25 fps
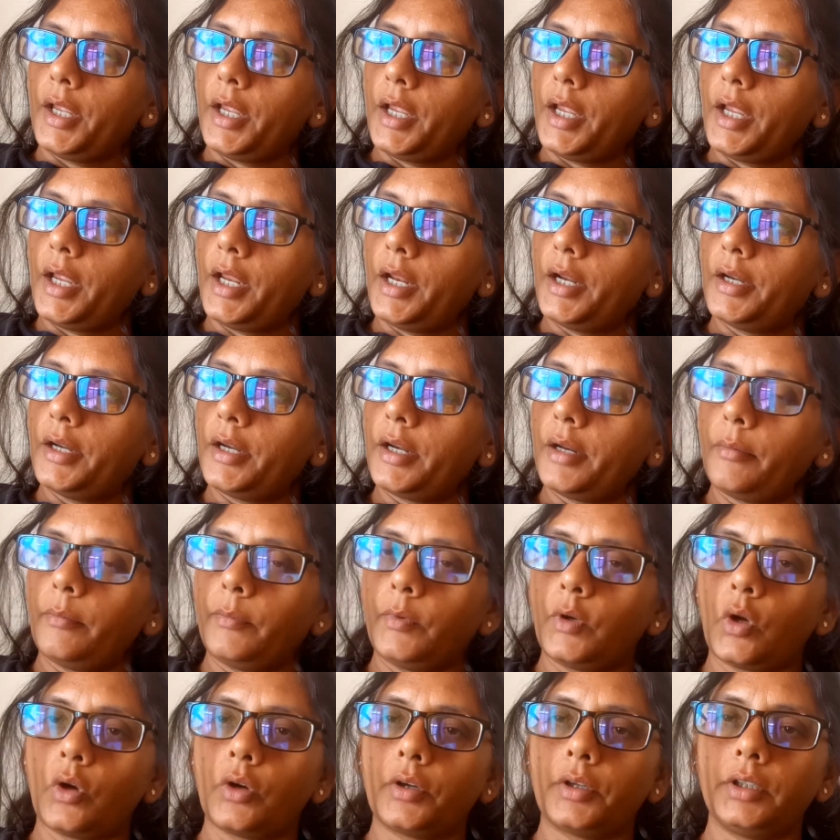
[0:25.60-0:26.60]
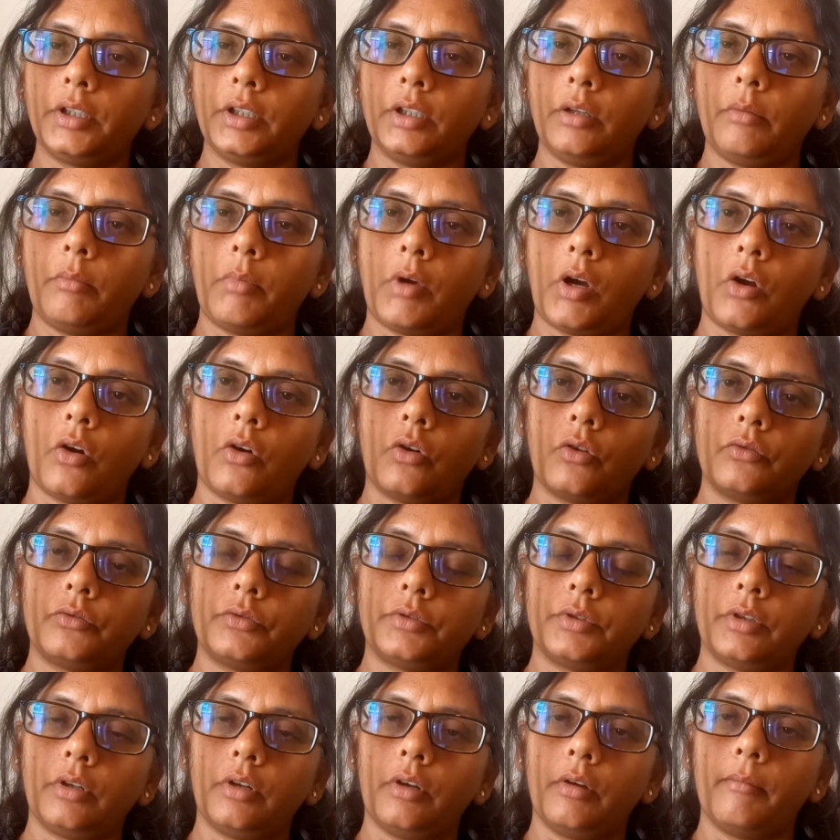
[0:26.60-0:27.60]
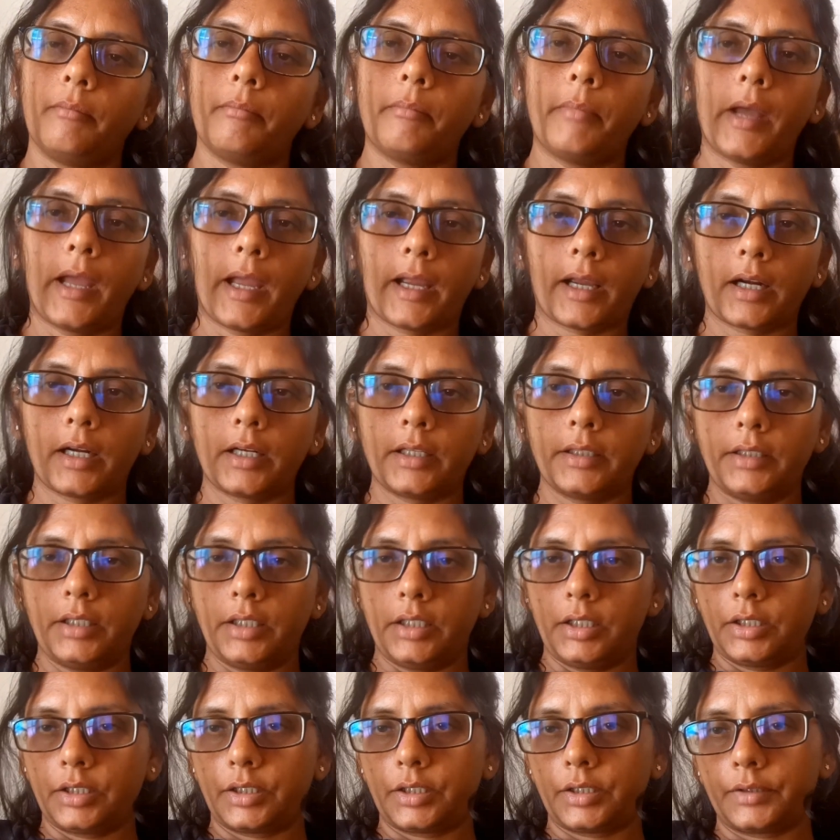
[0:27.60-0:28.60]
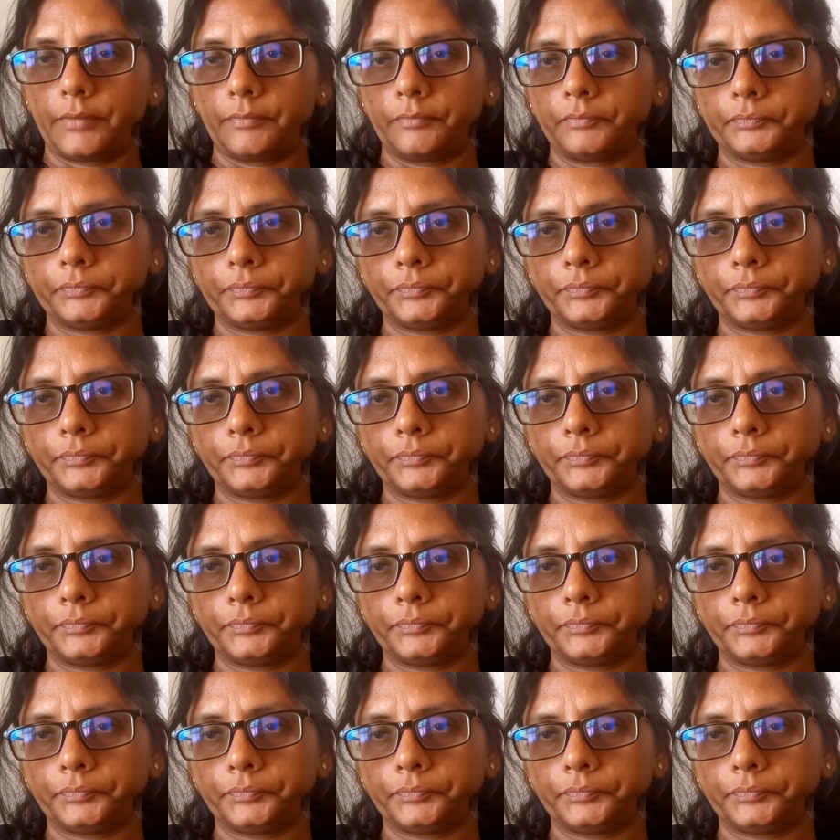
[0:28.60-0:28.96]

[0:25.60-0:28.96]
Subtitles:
And I'm talking about Bangladesh